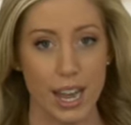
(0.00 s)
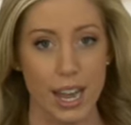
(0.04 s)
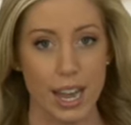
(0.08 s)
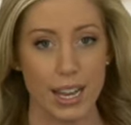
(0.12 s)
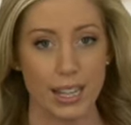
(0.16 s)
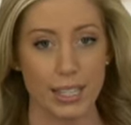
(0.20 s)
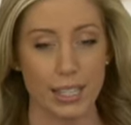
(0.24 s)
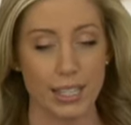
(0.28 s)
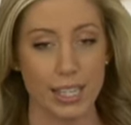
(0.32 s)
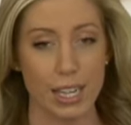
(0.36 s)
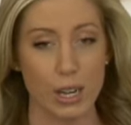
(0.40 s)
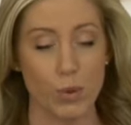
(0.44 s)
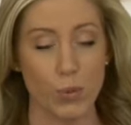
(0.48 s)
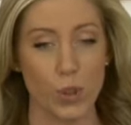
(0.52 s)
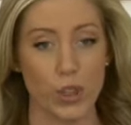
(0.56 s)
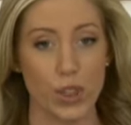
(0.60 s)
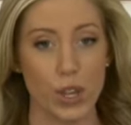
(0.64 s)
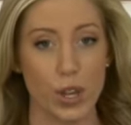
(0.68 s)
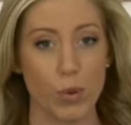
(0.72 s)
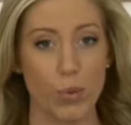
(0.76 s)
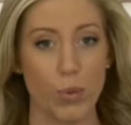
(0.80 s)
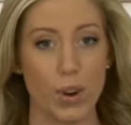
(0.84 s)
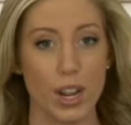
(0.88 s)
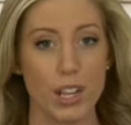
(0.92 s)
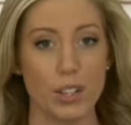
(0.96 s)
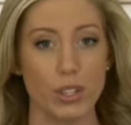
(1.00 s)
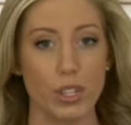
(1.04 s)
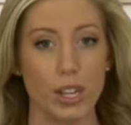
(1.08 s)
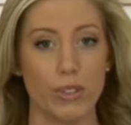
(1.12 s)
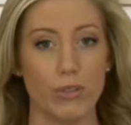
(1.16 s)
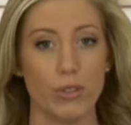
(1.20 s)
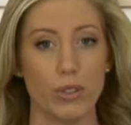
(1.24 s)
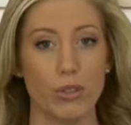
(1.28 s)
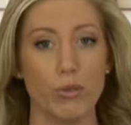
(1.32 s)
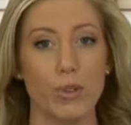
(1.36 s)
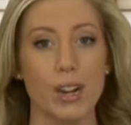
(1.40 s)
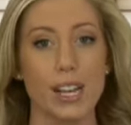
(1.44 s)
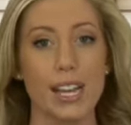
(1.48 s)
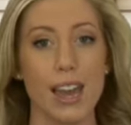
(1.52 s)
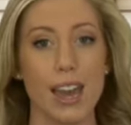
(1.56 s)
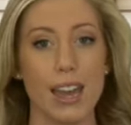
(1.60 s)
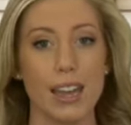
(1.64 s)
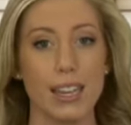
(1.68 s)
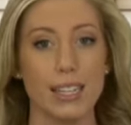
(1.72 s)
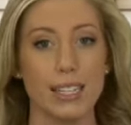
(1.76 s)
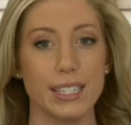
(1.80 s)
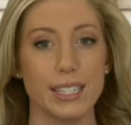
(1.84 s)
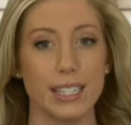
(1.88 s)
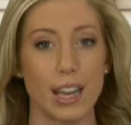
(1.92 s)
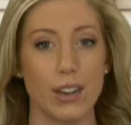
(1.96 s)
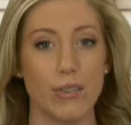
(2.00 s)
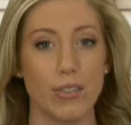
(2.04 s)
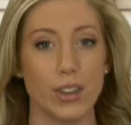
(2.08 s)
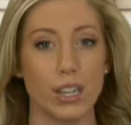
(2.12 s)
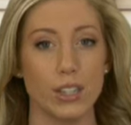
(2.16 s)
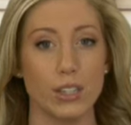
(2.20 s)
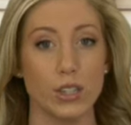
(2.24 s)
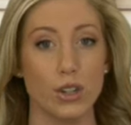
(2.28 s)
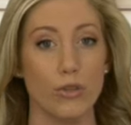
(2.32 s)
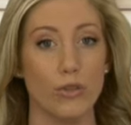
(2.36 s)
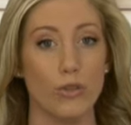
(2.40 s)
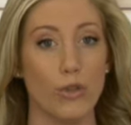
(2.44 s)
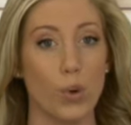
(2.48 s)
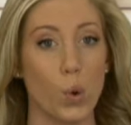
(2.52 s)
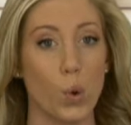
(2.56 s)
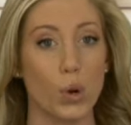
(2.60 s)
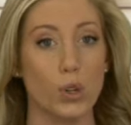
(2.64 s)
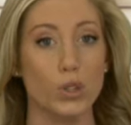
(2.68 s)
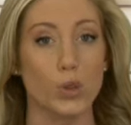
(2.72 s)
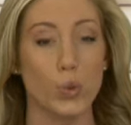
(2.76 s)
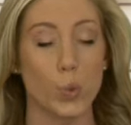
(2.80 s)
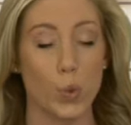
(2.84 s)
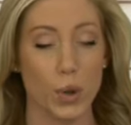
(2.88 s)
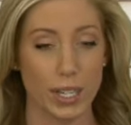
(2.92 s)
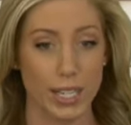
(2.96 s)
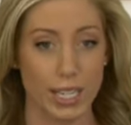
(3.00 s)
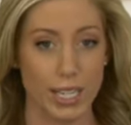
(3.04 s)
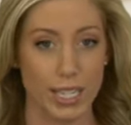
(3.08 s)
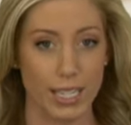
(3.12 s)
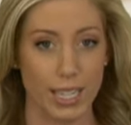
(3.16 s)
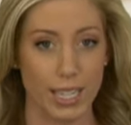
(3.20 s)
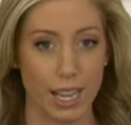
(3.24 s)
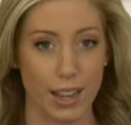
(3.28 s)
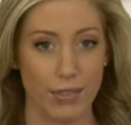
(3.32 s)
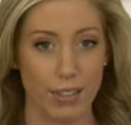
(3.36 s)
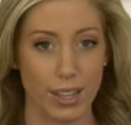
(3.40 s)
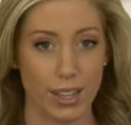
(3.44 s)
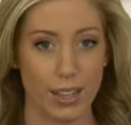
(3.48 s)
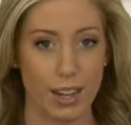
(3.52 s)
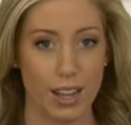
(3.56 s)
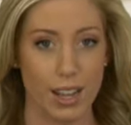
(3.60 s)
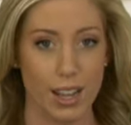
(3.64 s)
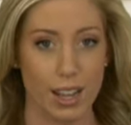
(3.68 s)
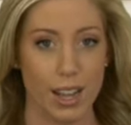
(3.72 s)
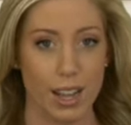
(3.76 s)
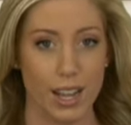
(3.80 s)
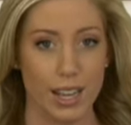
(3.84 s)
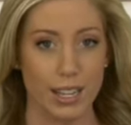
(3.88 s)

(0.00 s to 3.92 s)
is seen within a range of 3.87 to 4.27.